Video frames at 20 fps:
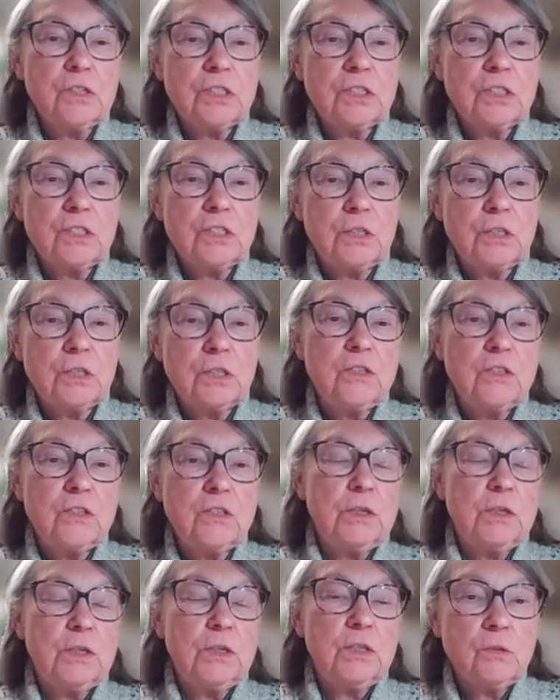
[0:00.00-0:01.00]
Is there an easy
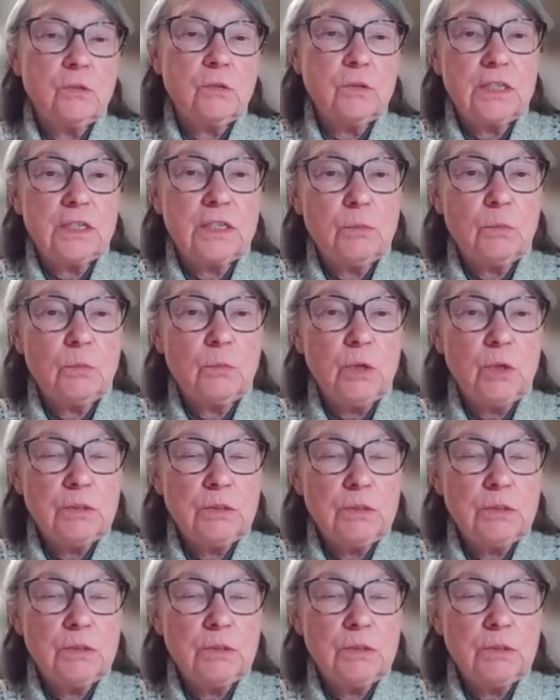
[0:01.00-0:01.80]
way to do that, Timo?